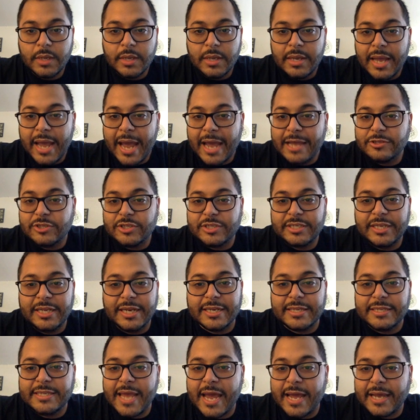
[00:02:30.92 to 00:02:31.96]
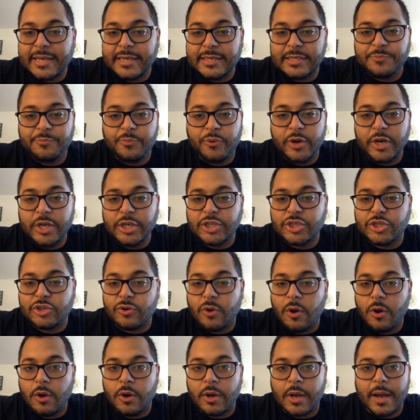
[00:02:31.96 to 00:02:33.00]
As you see, the deck is pretty
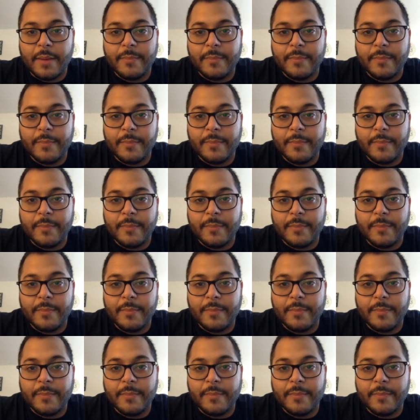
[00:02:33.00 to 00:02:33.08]
strong.